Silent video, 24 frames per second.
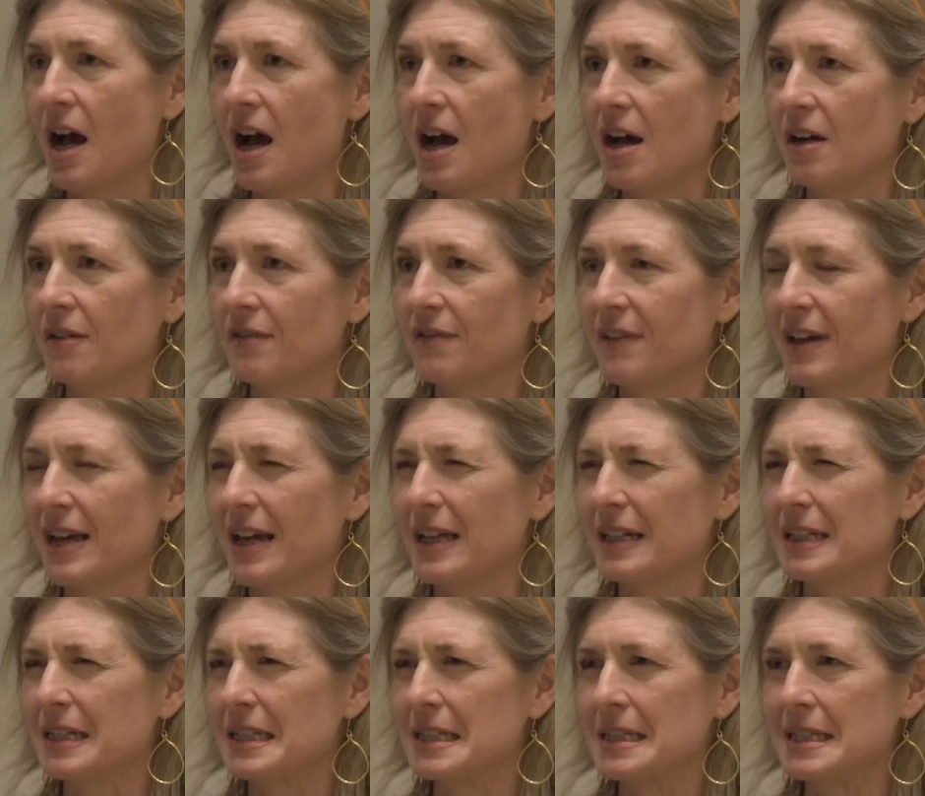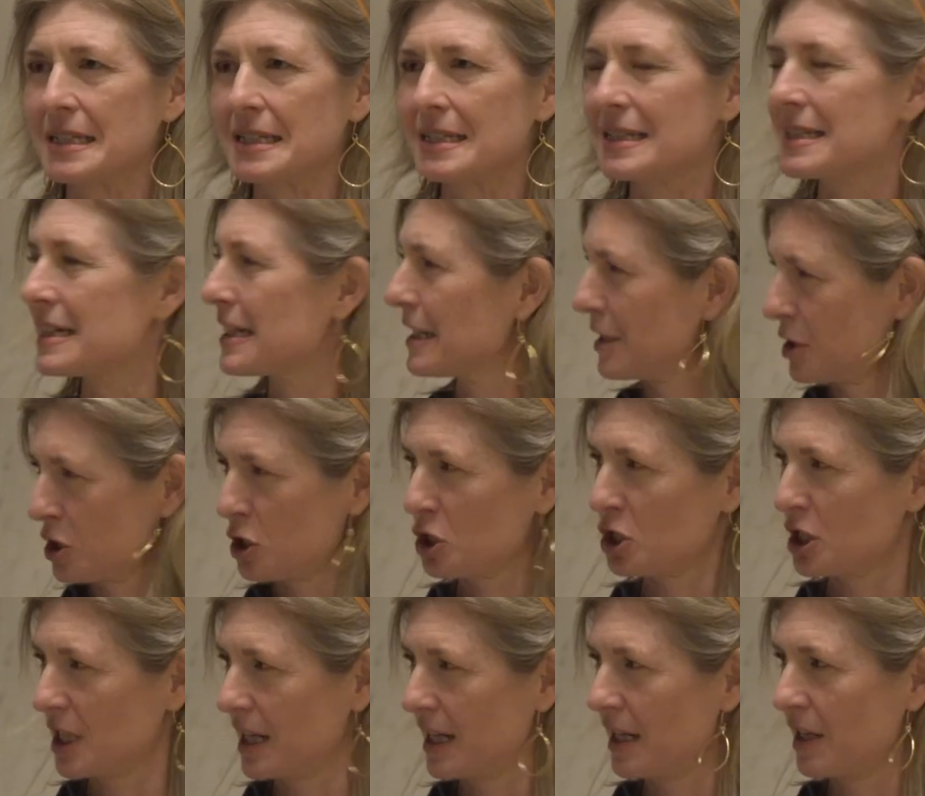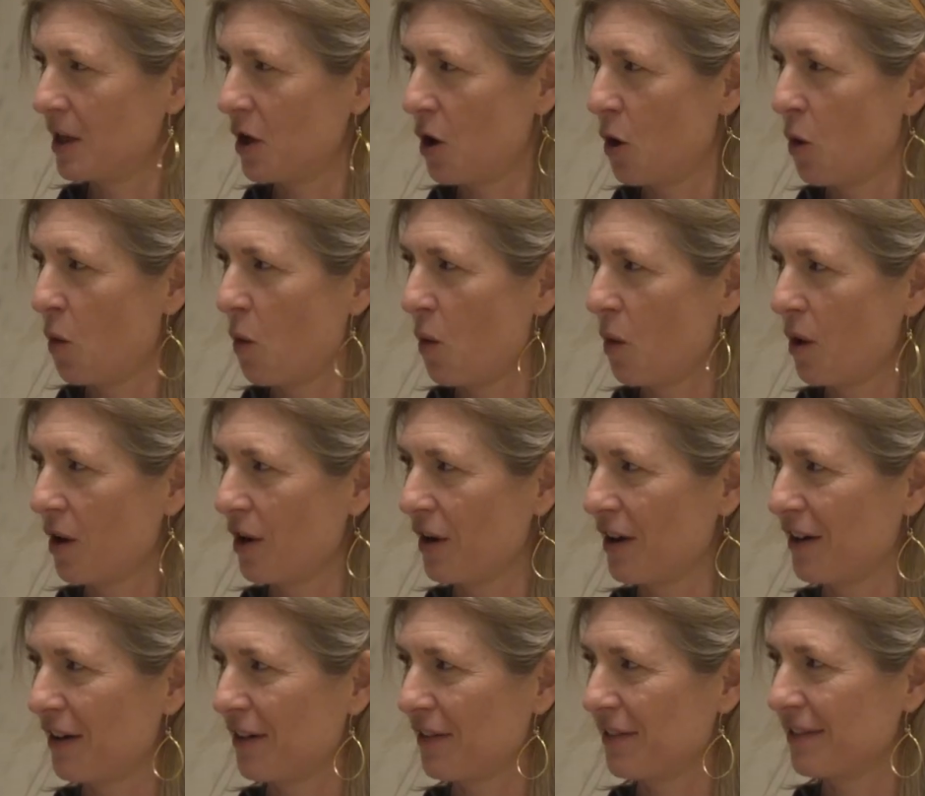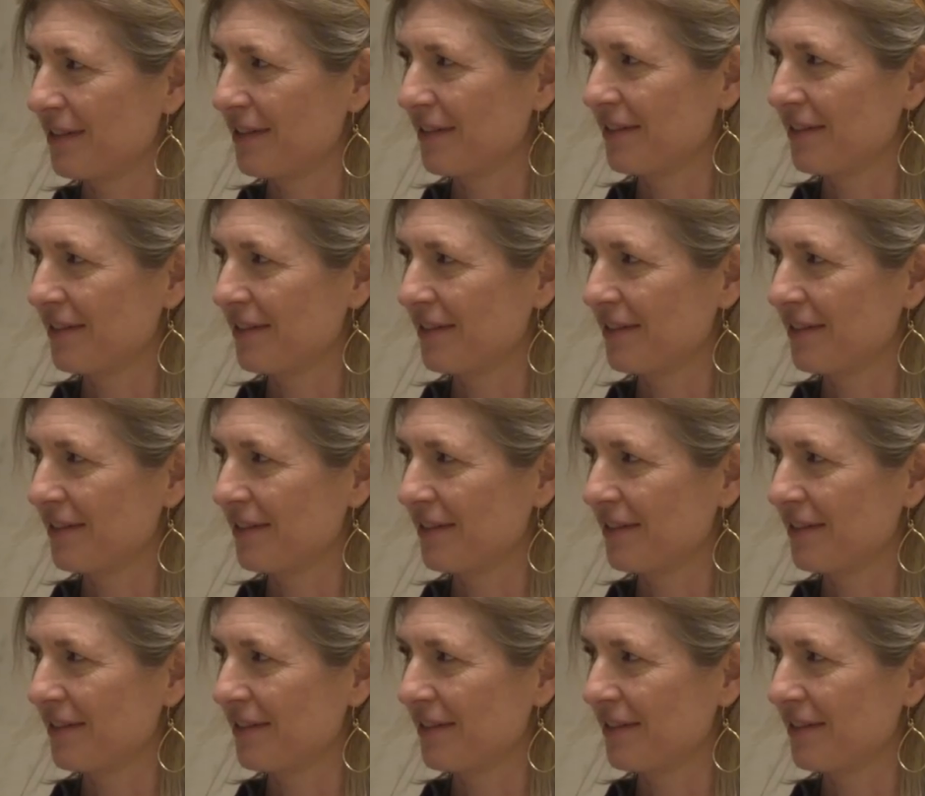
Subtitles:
of extinction or